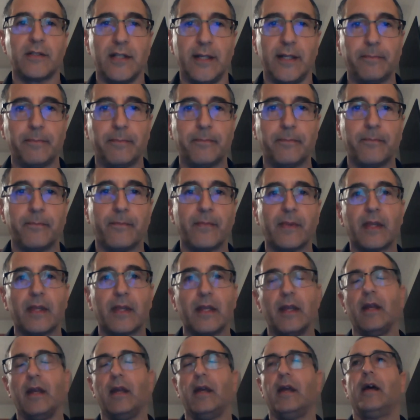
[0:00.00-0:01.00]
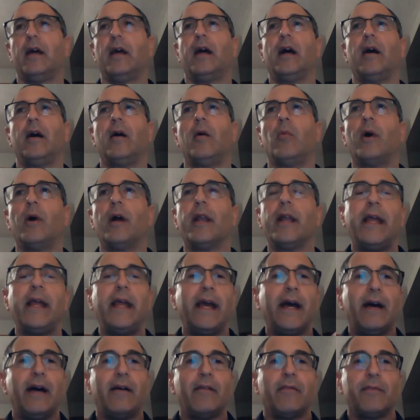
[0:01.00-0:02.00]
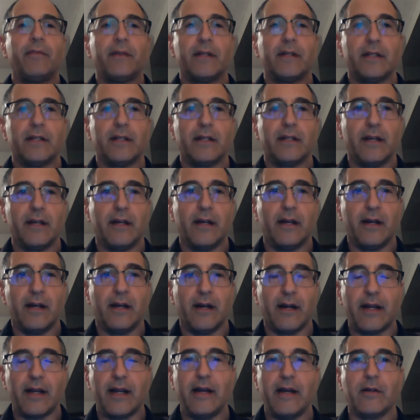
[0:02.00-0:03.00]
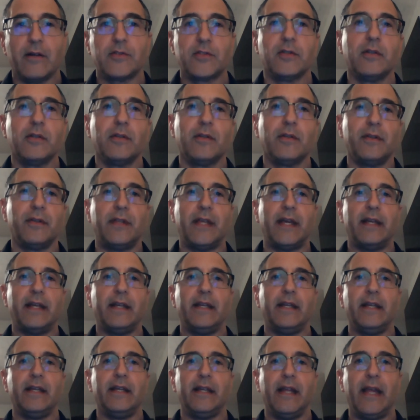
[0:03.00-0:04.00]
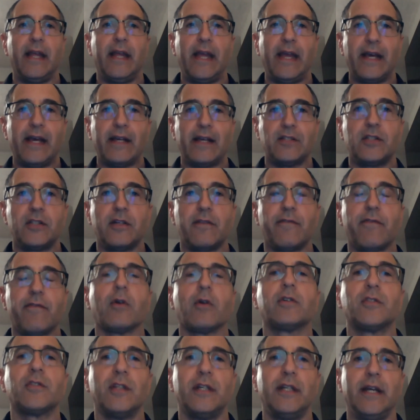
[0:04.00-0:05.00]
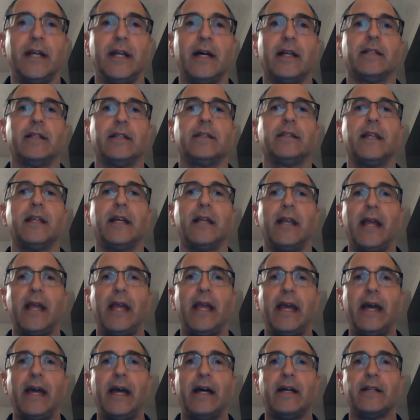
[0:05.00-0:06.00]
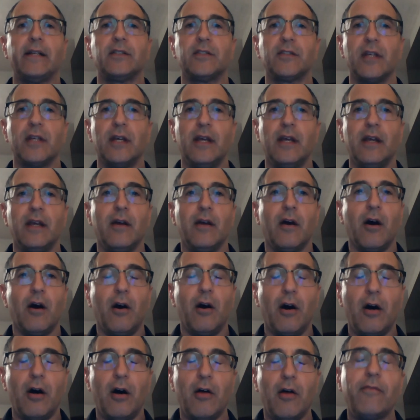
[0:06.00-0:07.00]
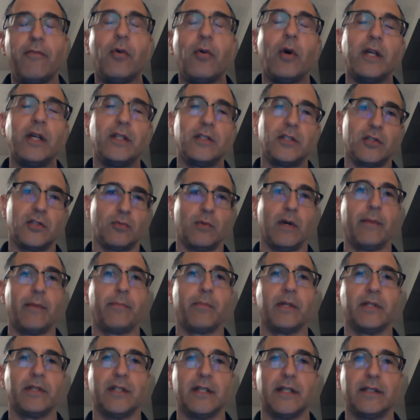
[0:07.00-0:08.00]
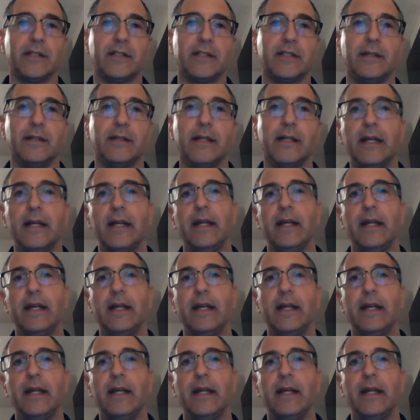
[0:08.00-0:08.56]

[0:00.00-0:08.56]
to see. I want to have council that has diversity on, that has all voices represented.